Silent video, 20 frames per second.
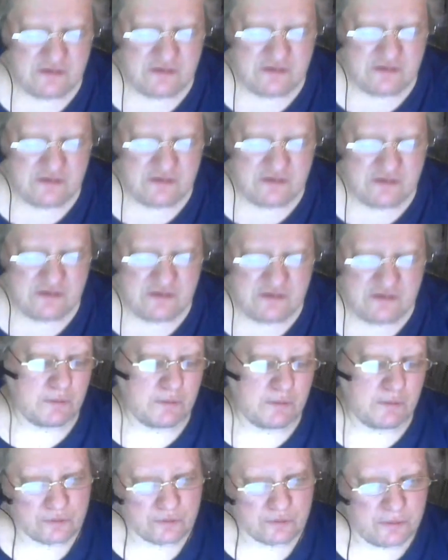people can
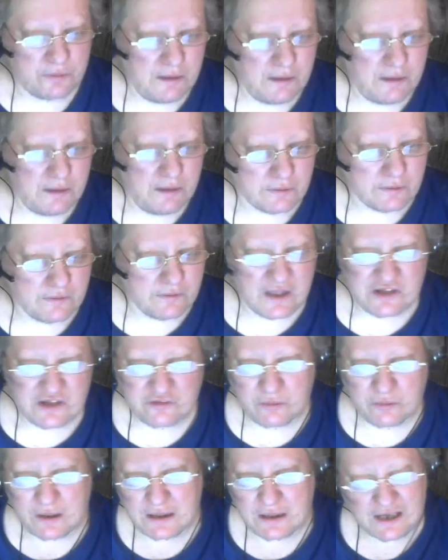label other people, and
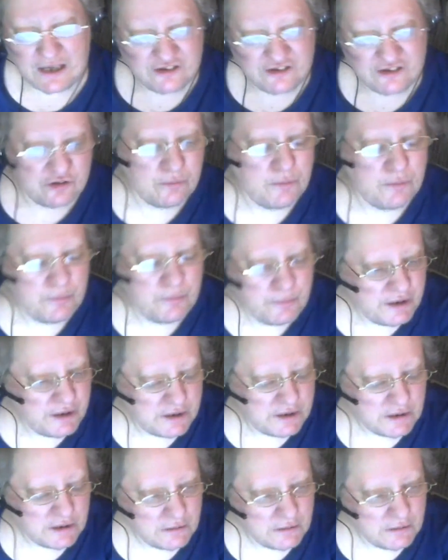that's why last year when we